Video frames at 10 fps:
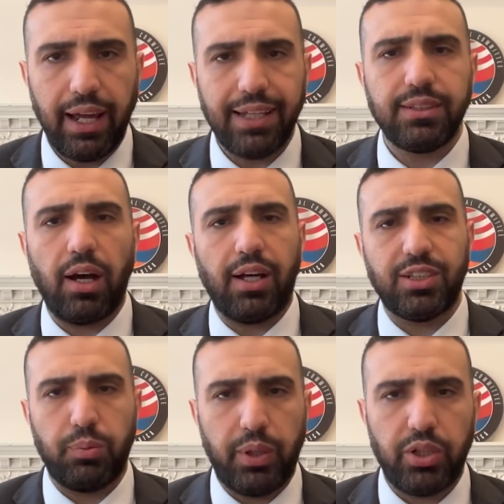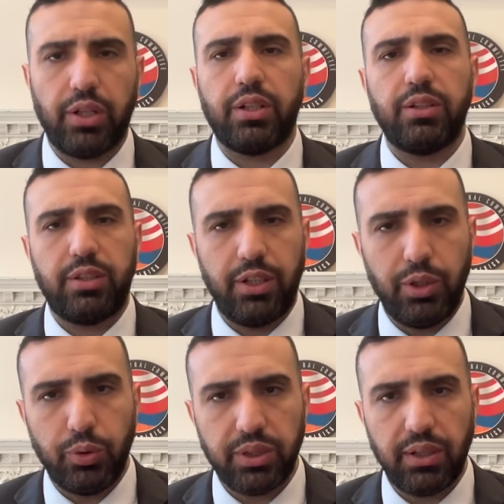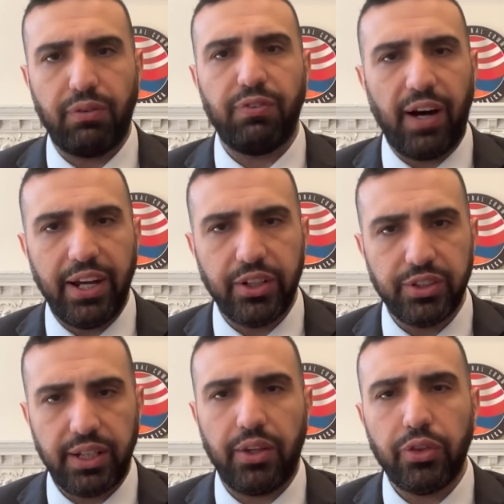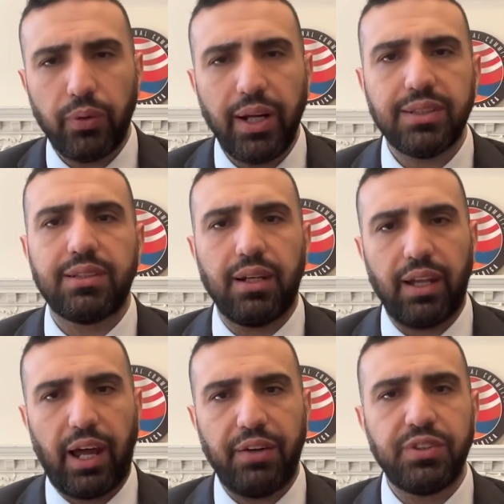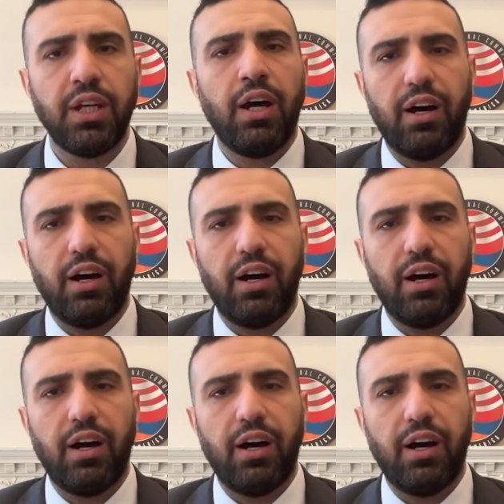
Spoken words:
as Azerbaijan continuously fires and threatens the lives